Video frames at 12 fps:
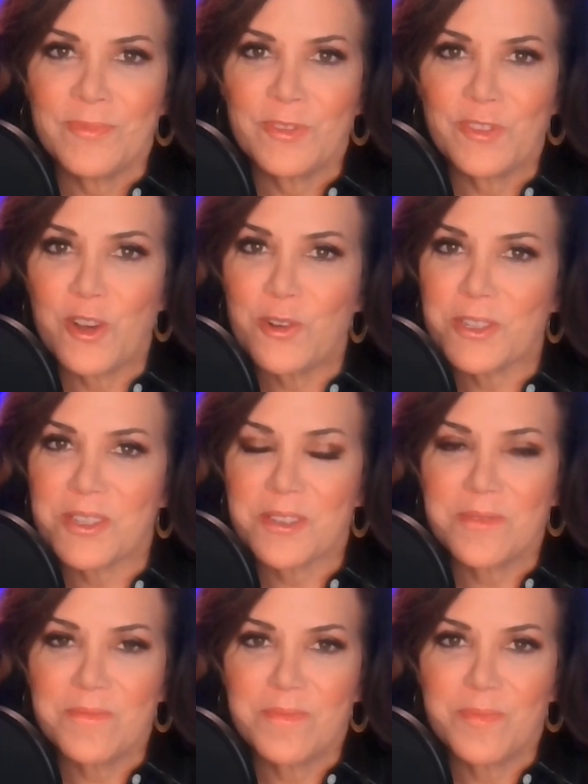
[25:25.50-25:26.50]

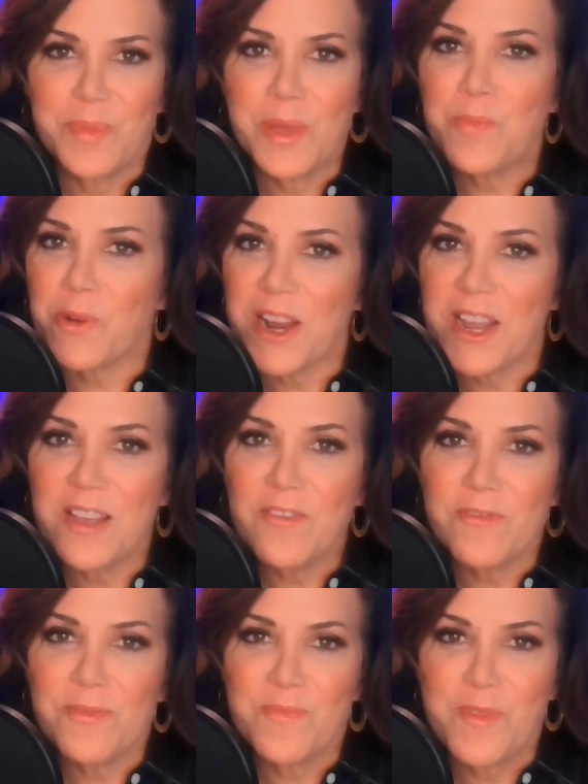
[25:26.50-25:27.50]
Folks, be brave.